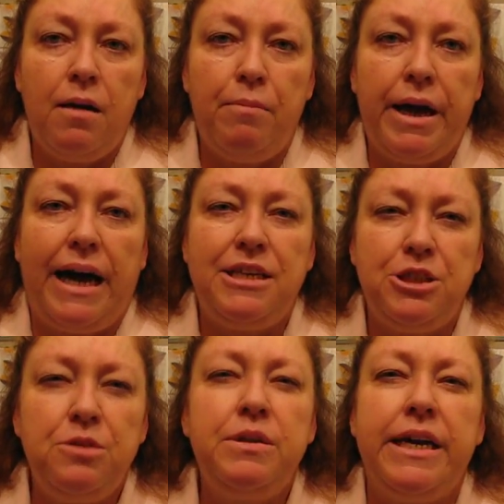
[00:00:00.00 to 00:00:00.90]
But I
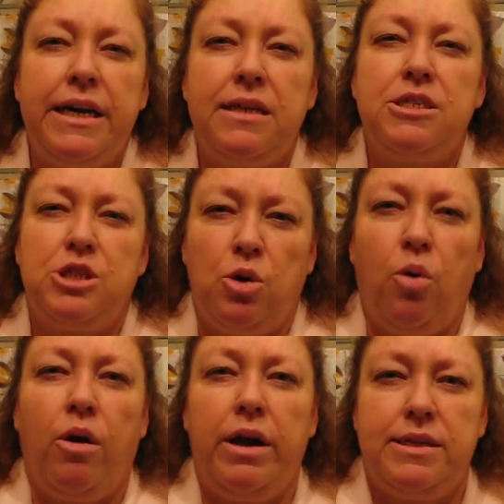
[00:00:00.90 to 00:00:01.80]
do get
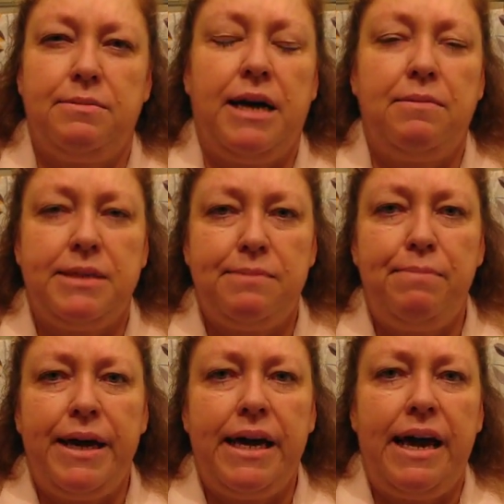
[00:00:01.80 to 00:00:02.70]
sore sometimes in
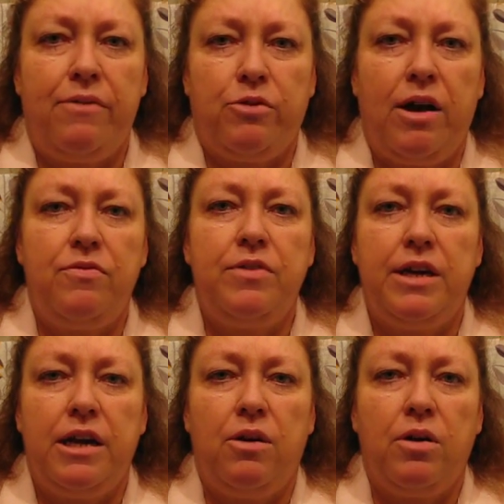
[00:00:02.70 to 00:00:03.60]
bed after I've
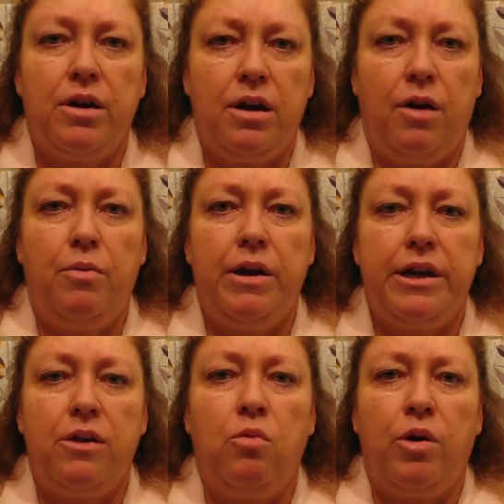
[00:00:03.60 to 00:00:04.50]
done a really
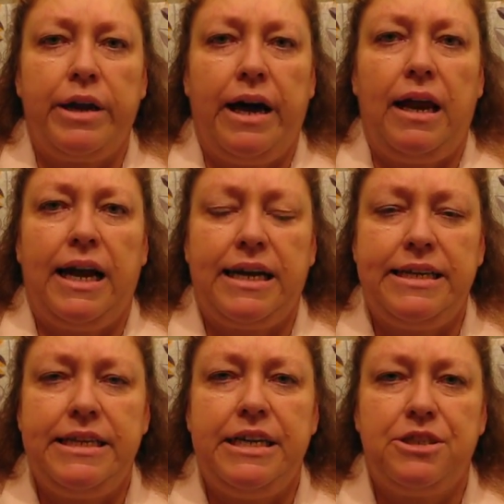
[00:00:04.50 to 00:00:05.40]
good workout like I
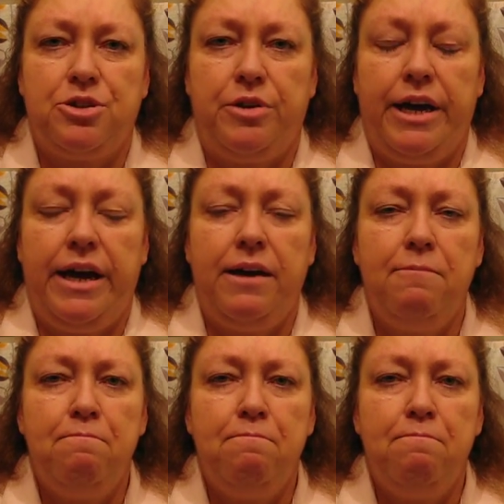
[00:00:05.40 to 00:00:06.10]
did yesterday.